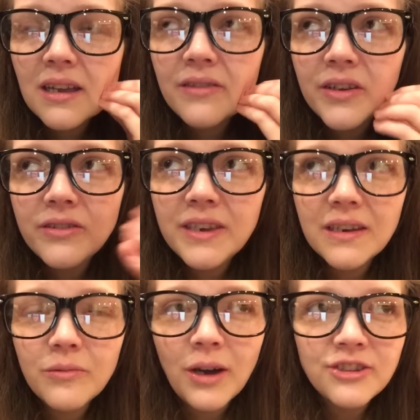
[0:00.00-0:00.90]
if you
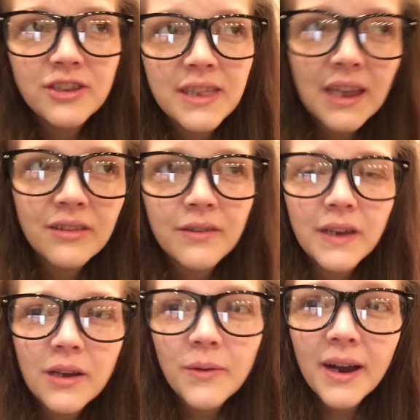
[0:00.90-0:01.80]
didn't watch the other
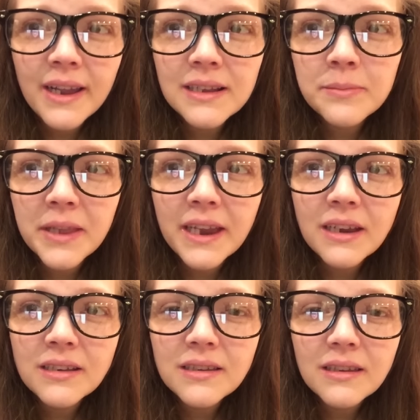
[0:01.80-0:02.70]
video where I
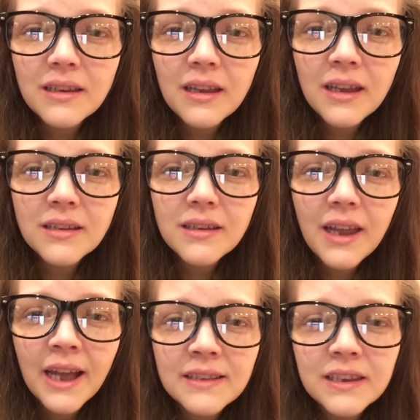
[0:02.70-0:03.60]
explained and
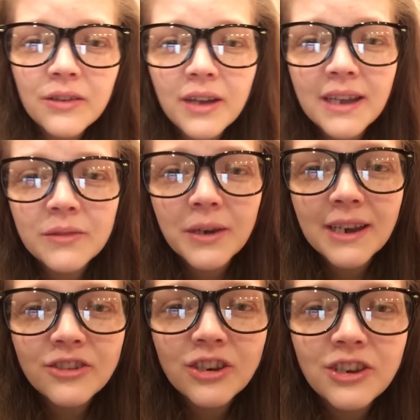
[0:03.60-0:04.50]
asked you guys what
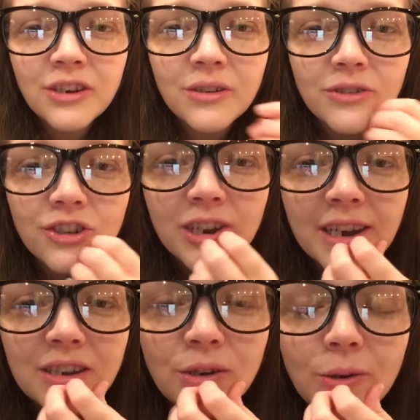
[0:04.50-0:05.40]
I should do. Should I
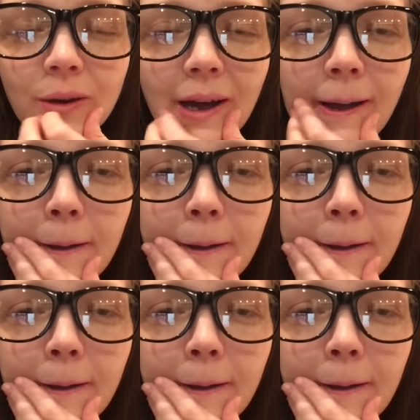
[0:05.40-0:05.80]
do